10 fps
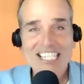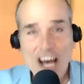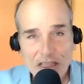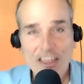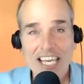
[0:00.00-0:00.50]

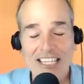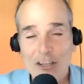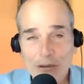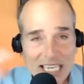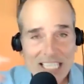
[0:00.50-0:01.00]
nothing.
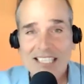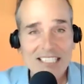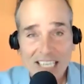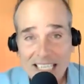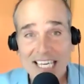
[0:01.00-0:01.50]
There
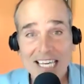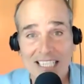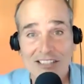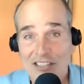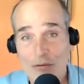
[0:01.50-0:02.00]
isn't a
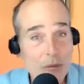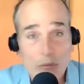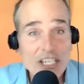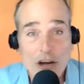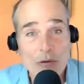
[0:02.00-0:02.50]
Higgs.
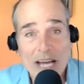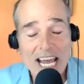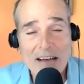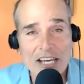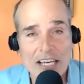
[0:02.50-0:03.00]
That we don't
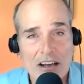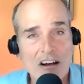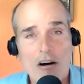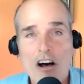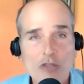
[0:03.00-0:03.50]
have it.
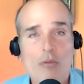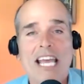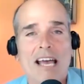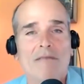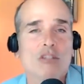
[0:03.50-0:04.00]
Alls
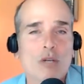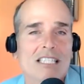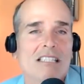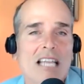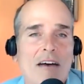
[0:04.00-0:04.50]
we have is
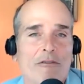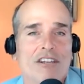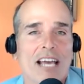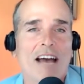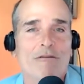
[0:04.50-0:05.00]
what's
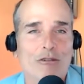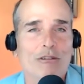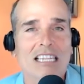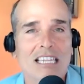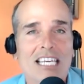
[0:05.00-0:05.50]
left
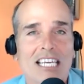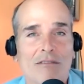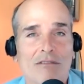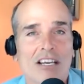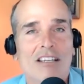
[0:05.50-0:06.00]
after it
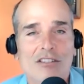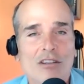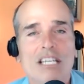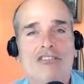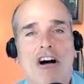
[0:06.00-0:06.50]
leaves.
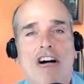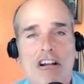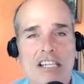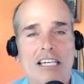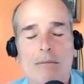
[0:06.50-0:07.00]
So it's
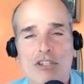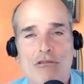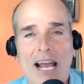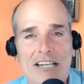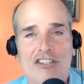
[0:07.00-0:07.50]
all an
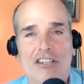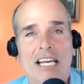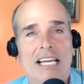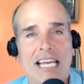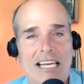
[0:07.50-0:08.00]

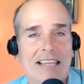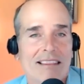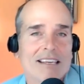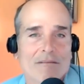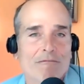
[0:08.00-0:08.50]
abstraction. And I
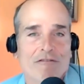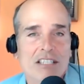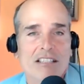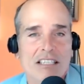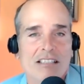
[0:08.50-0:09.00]
think
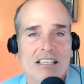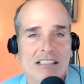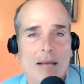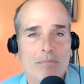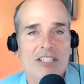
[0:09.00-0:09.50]
physics yeah.
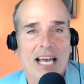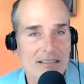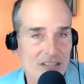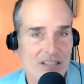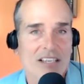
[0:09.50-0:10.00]
accepts
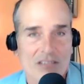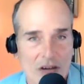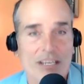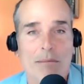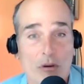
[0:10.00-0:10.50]
that and just says,
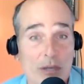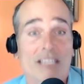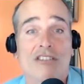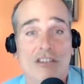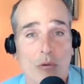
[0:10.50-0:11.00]
okay, but we
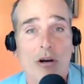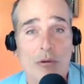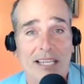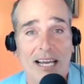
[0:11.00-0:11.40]
can still work with